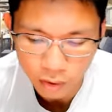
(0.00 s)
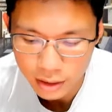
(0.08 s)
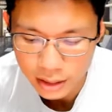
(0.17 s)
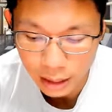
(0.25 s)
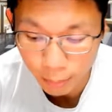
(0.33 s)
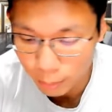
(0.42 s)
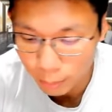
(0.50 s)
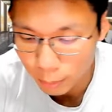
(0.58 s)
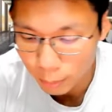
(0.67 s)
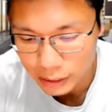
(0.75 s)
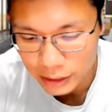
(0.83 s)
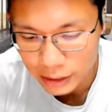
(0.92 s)
Singapore
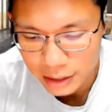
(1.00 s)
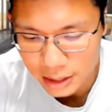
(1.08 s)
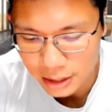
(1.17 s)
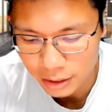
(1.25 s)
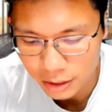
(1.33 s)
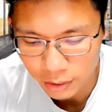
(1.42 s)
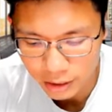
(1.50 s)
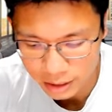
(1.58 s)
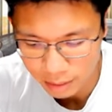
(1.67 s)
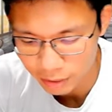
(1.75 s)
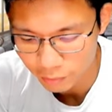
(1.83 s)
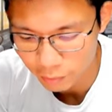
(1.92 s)
properties? It's
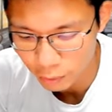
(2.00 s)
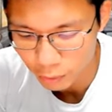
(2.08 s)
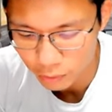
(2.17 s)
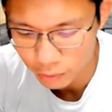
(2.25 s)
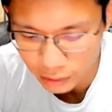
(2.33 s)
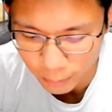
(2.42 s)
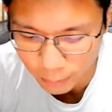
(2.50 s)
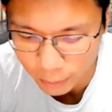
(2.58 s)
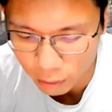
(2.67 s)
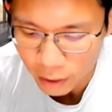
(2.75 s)
something for you to think about.